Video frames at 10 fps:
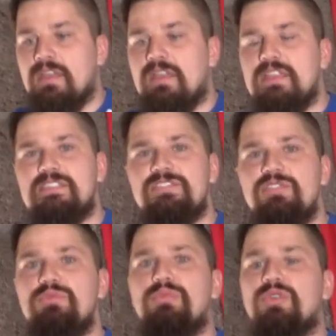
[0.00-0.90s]
his
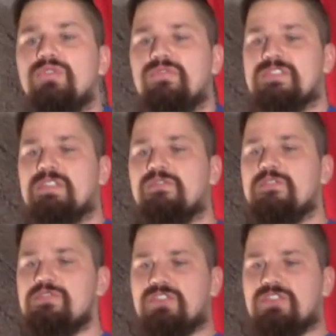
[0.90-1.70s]
new moves, Future